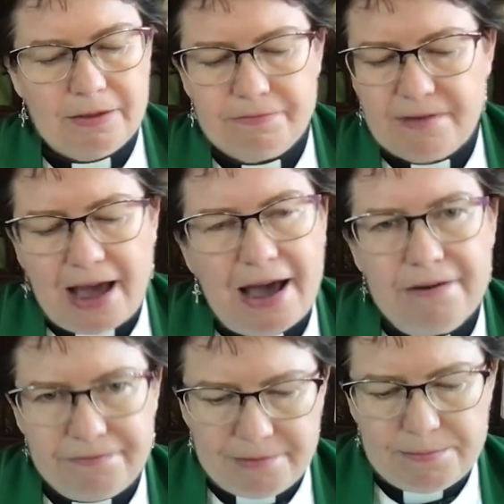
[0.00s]
Far
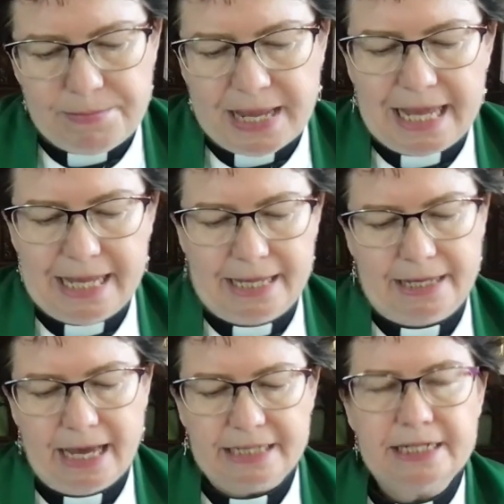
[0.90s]
from being
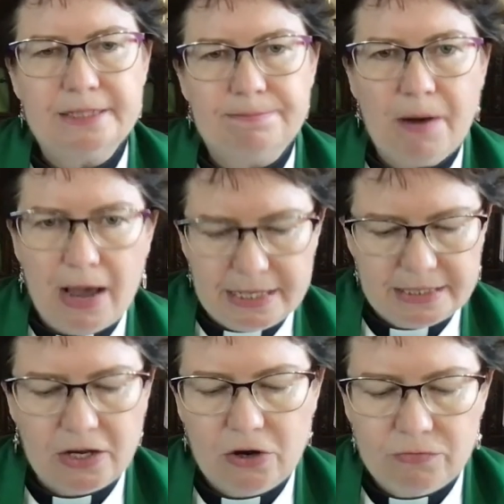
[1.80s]
a
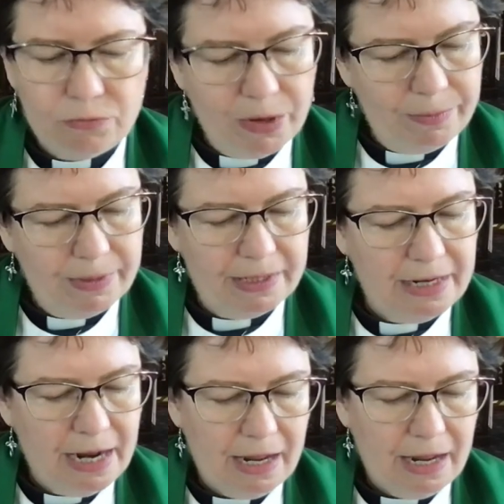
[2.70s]
despiser of women,